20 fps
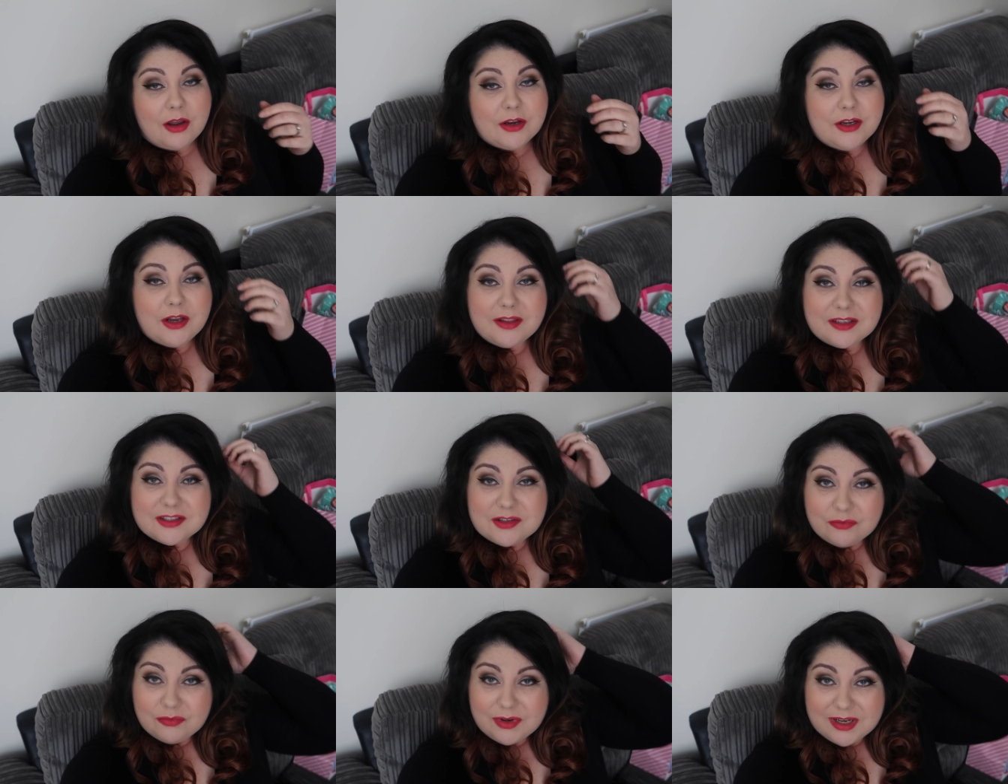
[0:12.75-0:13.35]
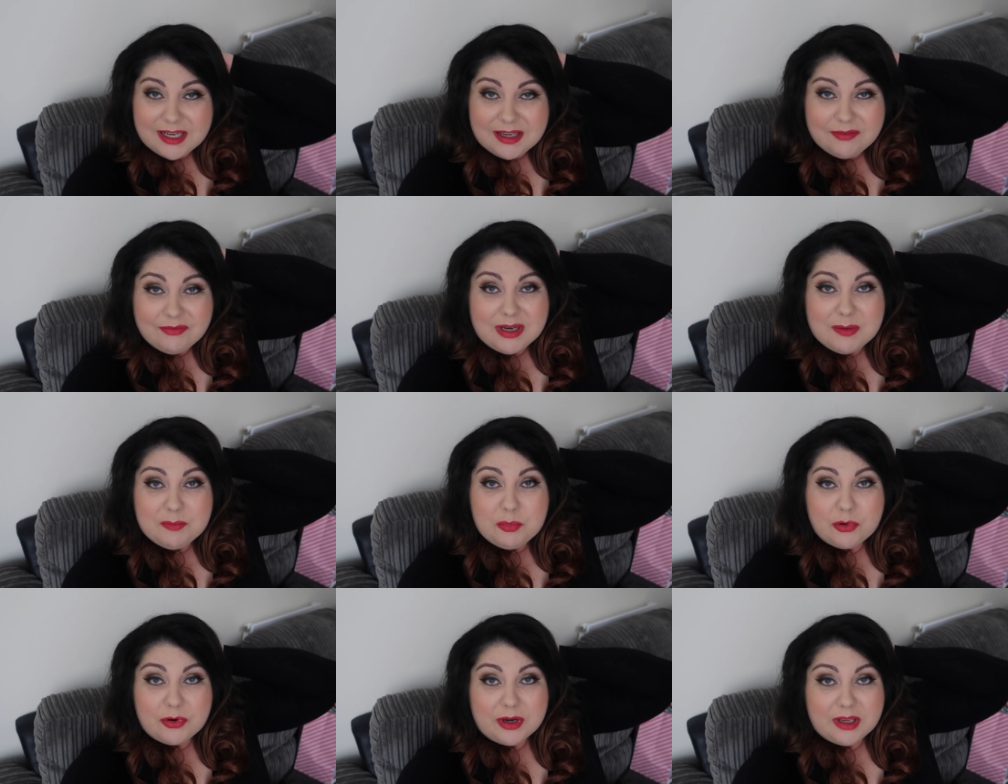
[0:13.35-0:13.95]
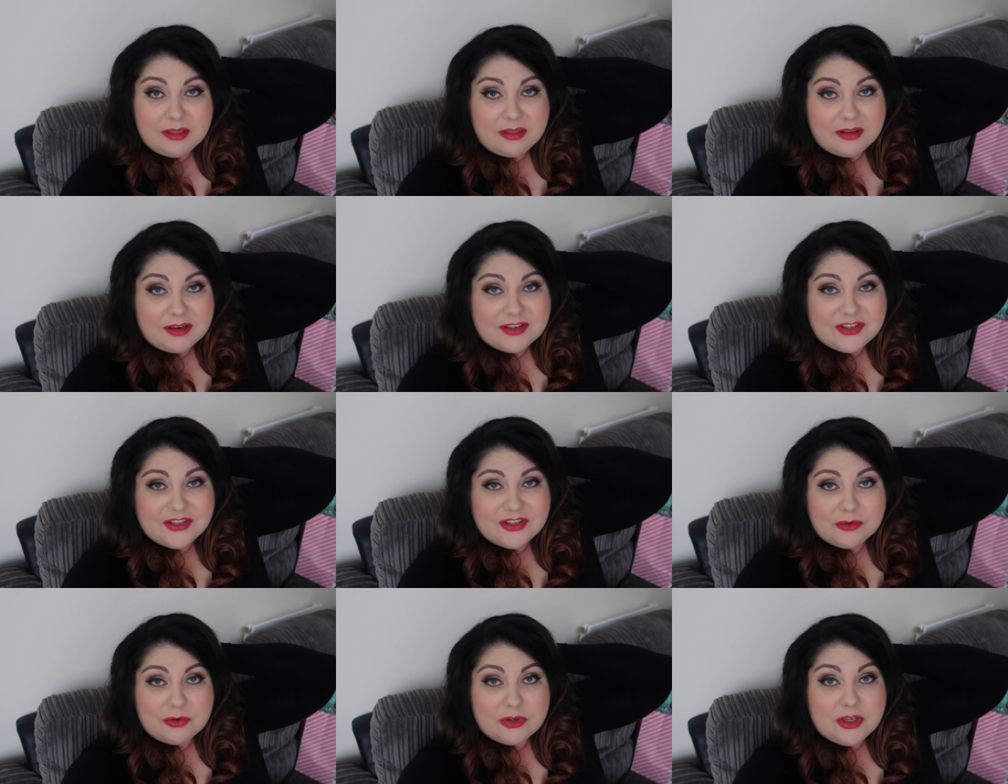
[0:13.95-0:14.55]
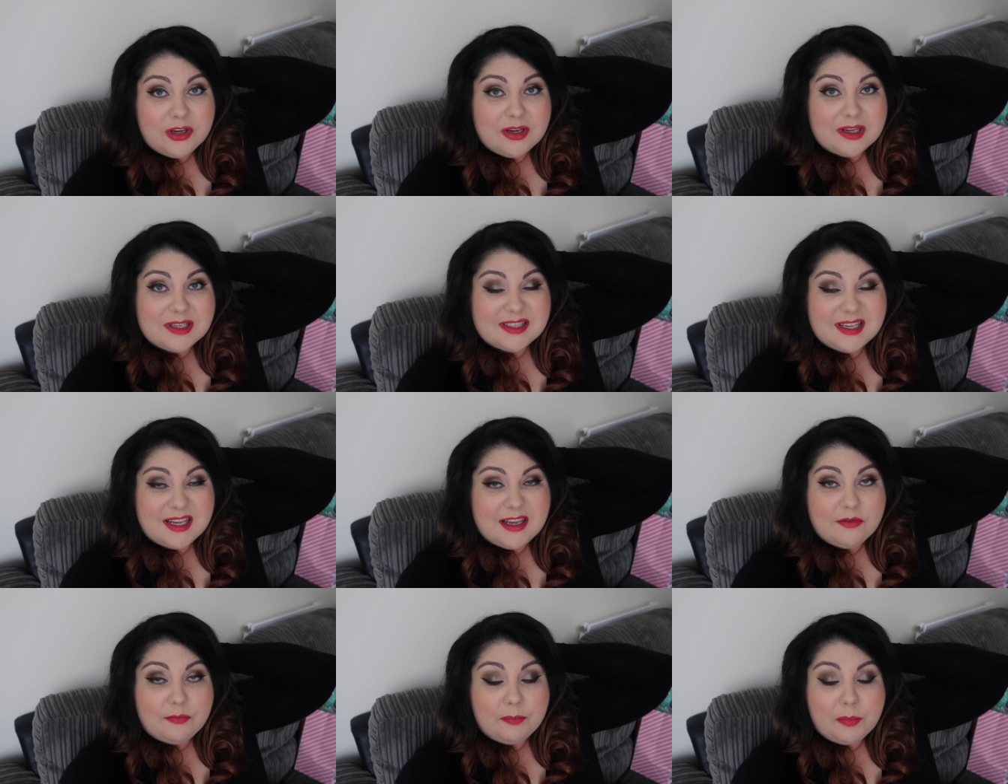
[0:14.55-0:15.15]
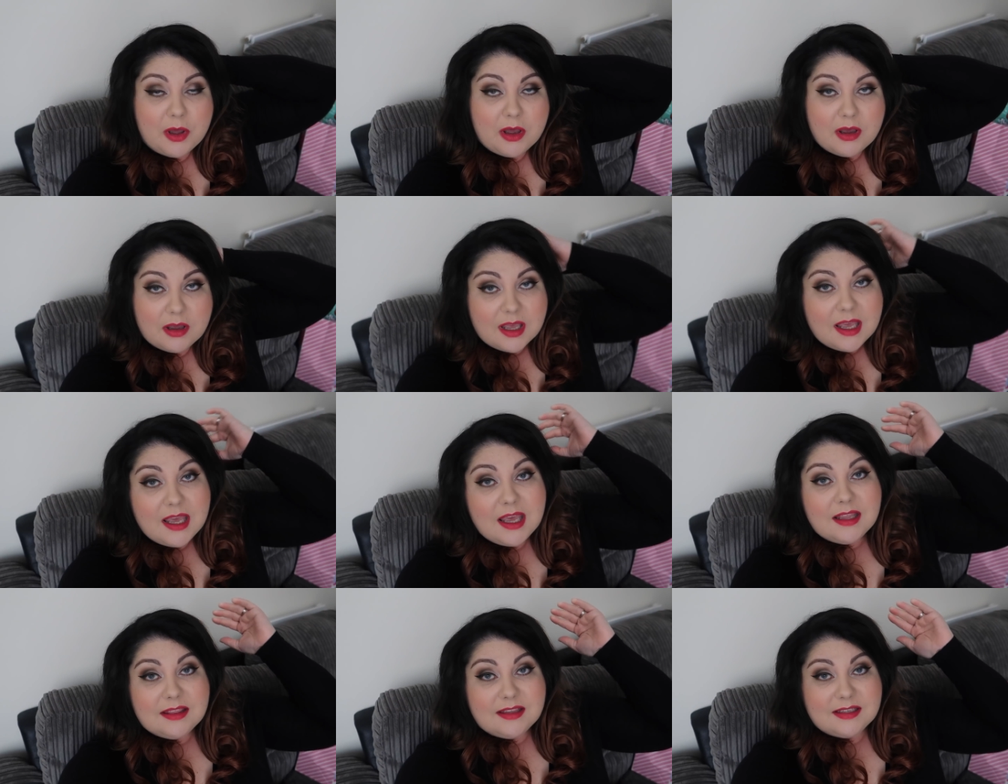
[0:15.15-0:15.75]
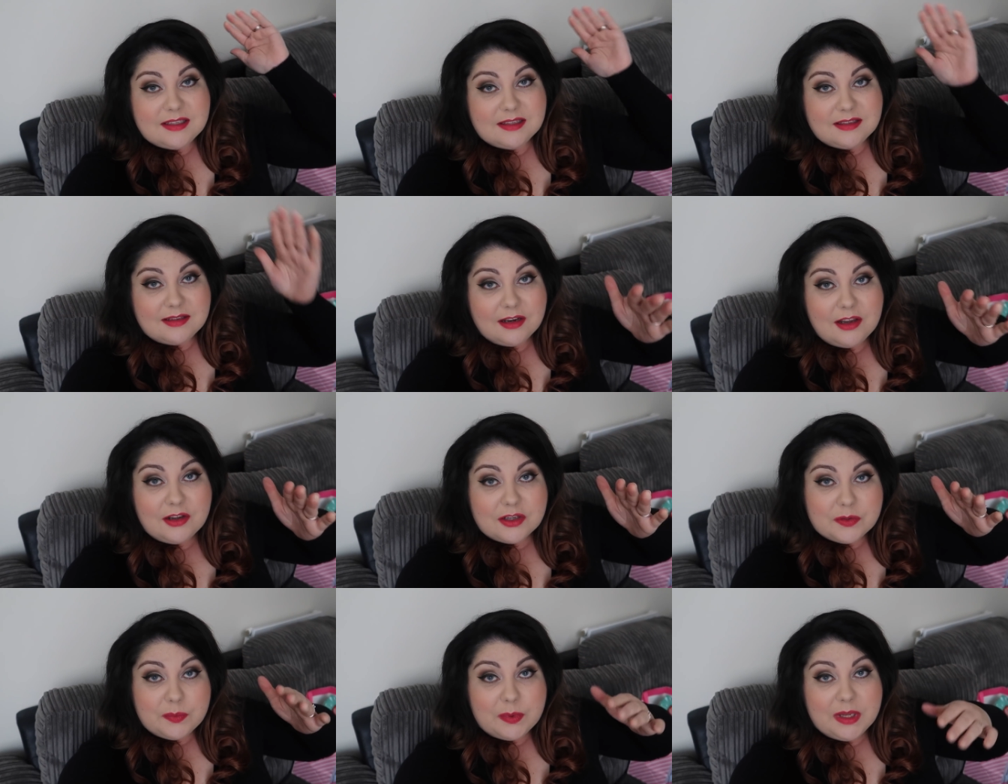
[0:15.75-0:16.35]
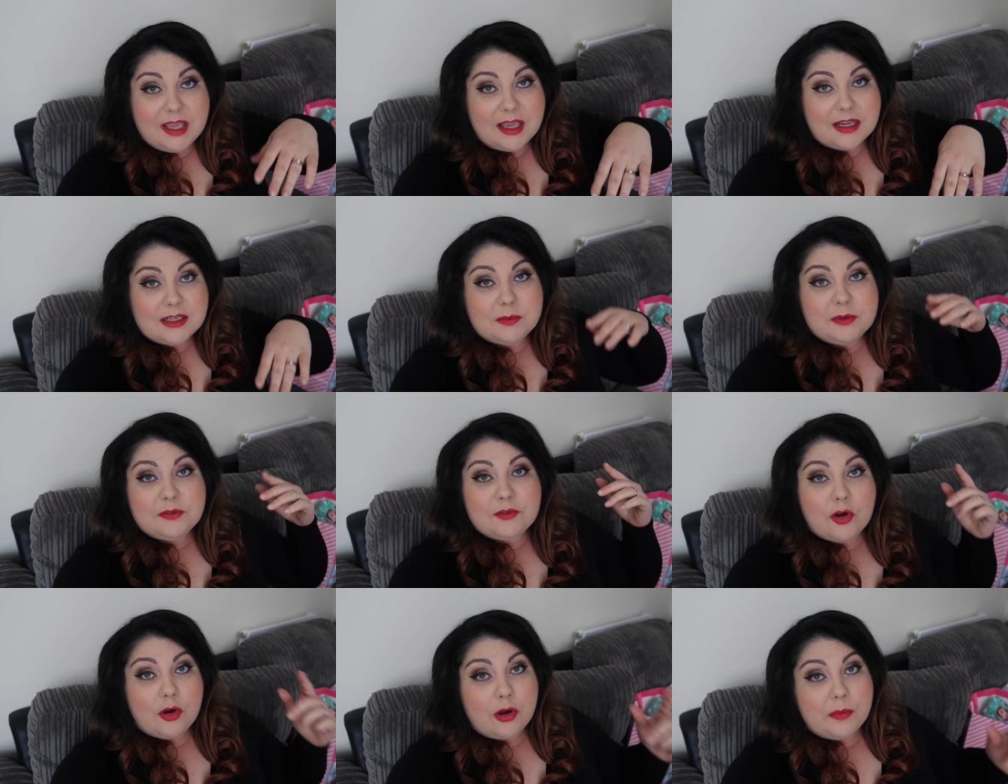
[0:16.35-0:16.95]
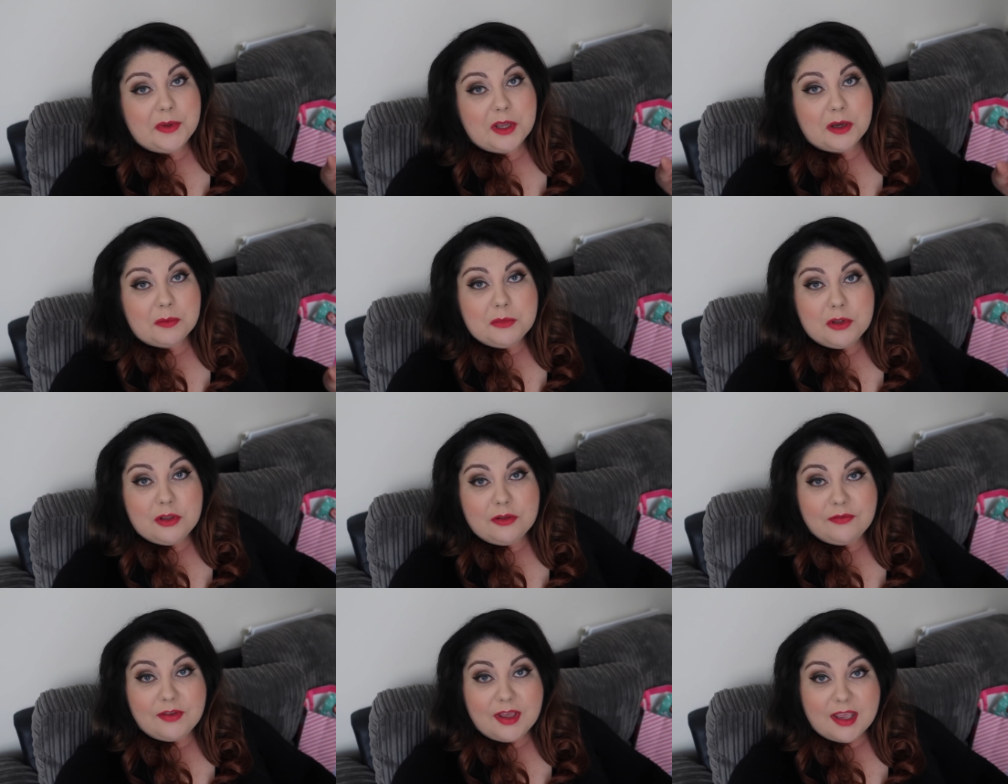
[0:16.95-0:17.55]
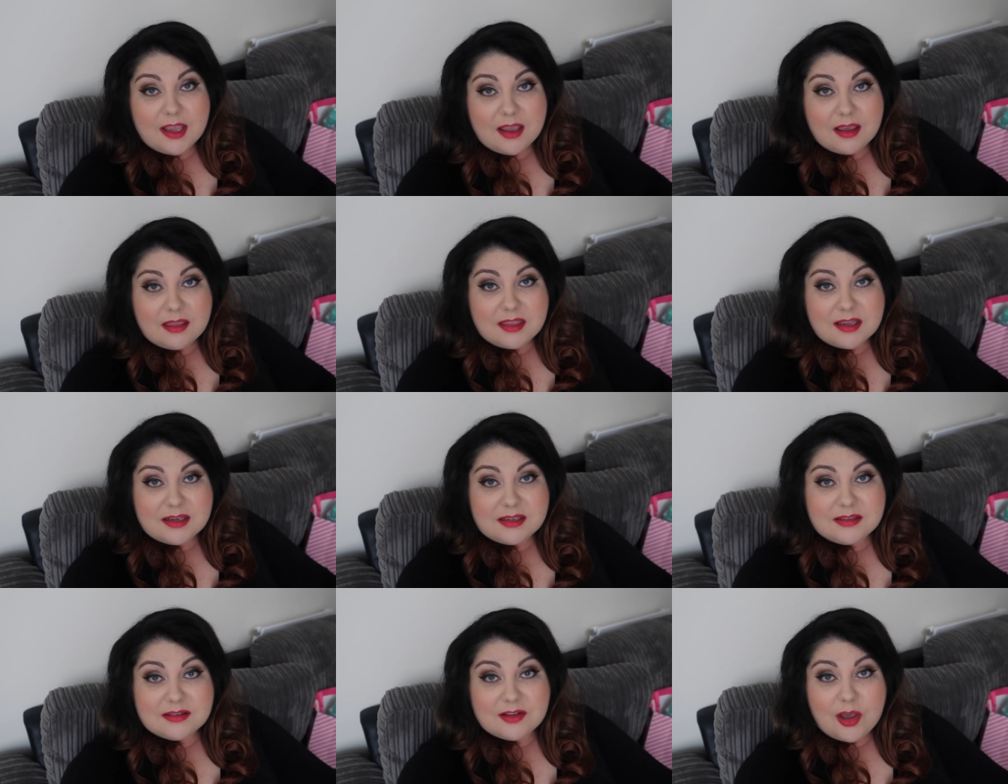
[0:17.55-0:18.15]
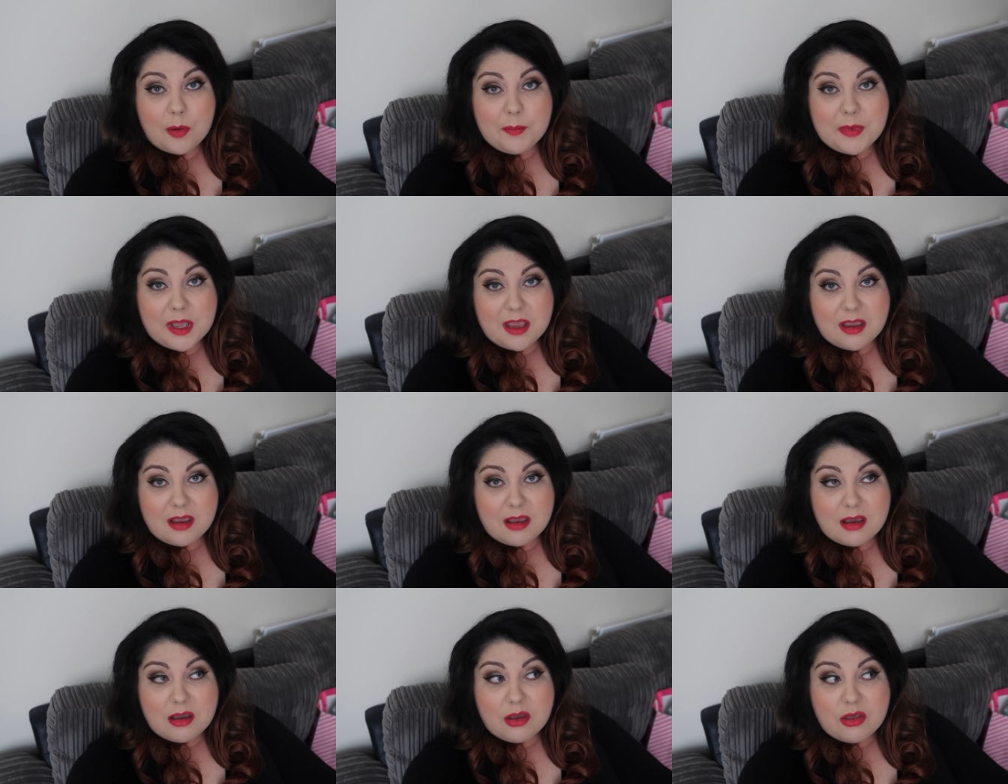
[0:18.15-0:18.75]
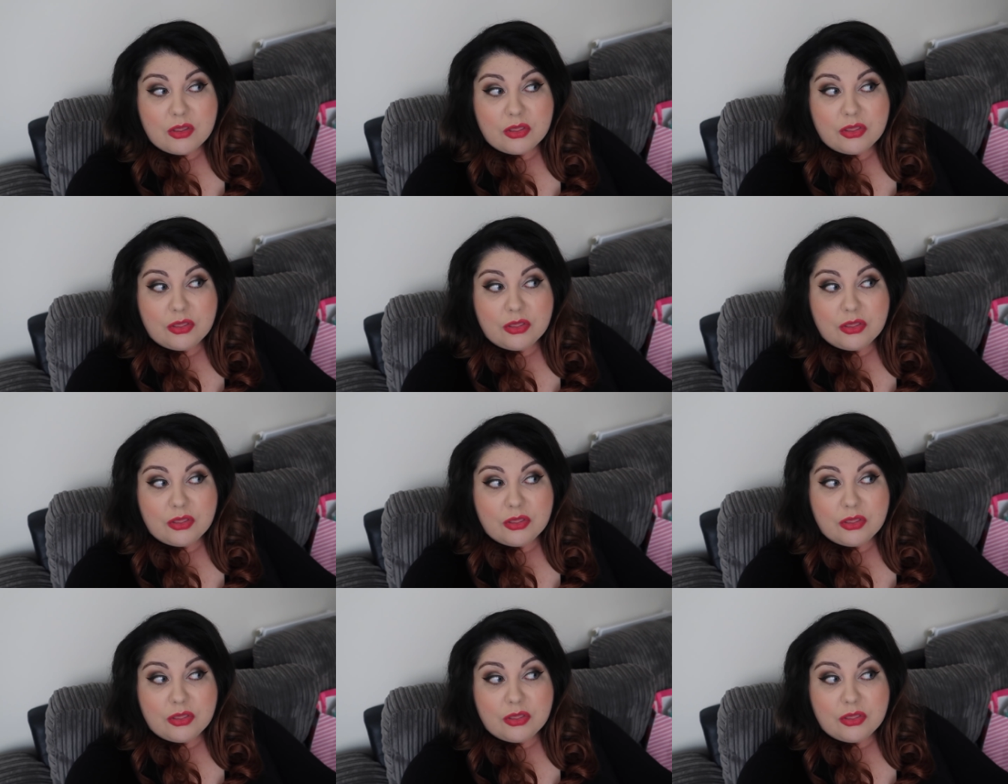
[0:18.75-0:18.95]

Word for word: I know that's a really, really boring thing to do on New Year's Eve, but this is the last weekend we've got and we are moving this coming